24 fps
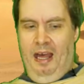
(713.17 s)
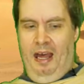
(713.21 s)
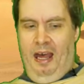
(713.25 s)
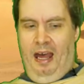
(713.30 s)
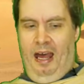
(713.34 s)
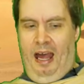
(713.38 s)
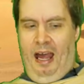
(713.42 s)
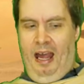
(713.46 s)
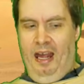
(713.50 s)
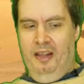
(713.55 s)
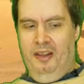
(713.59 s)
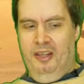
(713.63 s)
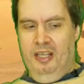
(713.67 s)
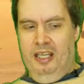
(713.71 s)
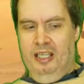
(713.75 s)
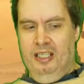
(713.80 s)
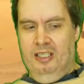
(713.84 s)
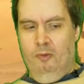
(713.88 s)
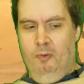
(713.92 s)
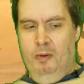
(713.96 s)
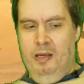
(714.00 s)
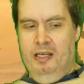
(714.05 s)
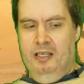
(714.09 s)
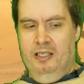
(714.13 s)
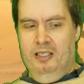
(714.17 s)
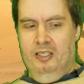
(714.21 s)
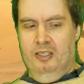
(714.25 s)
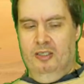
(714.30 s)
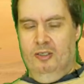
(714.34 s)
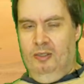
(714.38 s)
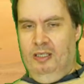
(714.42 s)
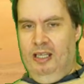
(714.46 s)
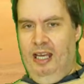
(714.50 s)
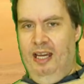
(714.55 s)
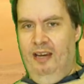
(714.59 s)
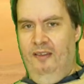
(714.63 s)
I think its weaknesses
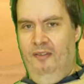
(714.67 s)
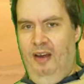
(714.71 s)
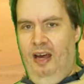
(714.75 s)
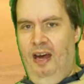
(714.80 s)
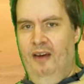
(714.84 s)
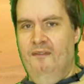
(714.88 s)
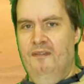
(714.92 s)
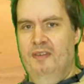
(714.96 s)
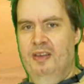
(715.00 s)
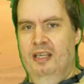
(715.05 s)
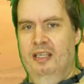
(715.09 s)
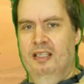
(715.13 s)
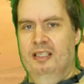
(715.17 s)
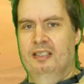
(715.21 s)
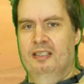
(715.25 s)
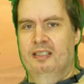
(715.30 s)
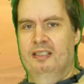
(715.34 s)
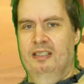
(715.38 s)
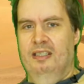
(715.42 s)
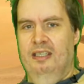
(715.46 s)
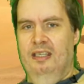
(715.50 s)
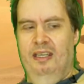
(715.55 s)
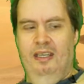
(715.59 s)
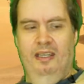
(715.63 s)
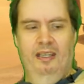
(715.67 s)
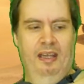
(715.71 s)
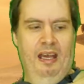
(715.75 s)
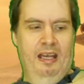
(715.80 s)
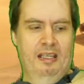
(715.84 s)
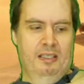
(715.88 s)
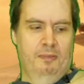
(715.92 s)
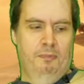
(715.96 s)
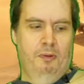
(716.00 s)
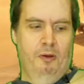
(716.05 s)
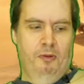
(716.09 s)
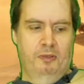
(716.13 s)
are kind of obvious eh, as
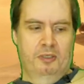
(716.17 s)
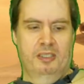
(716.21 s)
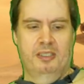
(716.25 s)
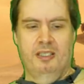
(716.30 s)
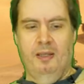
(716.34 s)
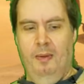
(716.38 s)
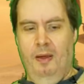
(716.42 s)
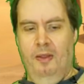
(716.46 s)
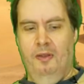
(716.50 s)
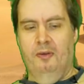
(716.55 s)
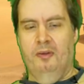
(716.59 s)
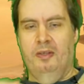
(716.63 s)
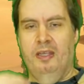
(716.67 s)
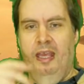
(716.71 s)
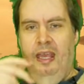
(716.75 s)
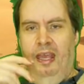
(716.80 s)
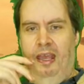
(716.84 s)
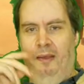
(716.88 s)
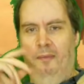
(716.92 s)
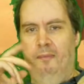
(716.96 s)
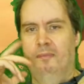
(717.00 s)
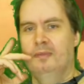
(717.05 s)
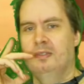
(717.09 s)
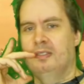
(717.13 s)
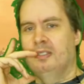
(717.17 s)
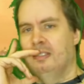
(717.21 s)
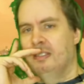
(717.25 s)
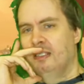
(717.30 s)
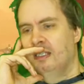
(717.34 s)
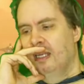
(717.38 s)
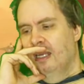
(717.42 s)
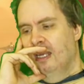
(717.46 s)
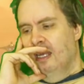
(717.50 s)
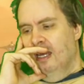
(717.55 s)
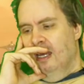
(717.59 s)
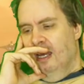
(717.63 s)
opposed to some other games.
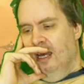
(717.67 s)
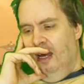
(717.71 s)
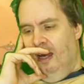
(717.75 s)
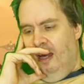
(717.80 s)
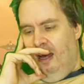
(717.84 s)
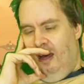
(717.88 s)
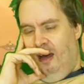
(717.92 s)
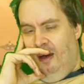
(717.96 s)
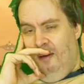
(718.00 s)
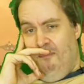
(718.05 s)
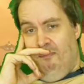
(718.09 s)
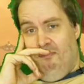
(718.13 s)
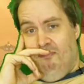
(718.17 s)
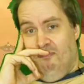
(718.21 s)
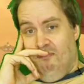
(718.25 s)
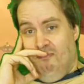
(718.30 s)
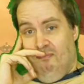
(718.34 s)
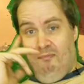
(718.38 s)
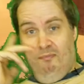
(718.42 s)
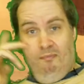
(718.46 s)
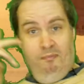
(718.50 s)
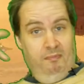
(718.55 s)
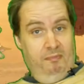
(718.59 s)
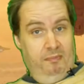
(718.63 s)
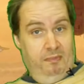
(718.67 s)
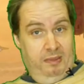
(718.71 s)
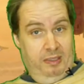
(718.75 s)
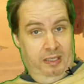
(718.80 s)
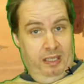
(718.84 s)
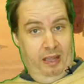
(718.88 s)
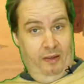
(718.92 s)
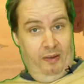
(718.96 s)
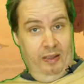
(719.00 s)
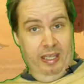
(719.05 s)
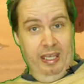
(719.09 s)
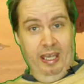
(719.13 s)
Um,
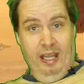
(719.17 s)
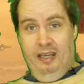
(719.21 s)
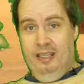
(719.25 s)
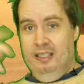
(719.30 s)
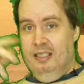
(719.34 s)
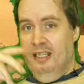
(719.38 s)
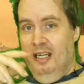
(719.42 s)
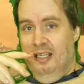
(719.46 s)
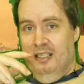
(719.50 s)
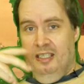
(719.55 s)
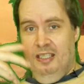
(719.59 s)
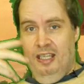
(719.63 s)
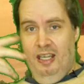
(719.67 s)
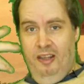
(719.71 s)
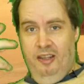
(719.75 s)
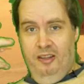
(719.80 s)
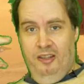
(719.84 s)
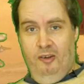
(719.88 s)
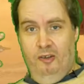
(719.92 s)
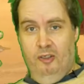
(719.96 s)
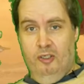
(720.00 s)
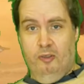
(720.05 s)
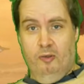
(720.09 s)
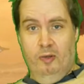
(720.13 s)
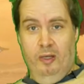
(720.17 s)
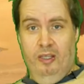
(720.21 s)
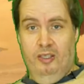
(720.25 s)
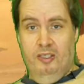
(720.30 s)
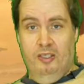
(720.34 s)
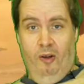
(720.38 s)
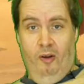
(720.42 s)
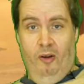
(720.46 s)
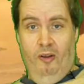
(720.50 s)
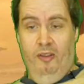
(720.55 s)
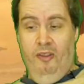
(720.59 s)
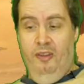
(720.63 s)
now, again, it's not to say that their strengths aren't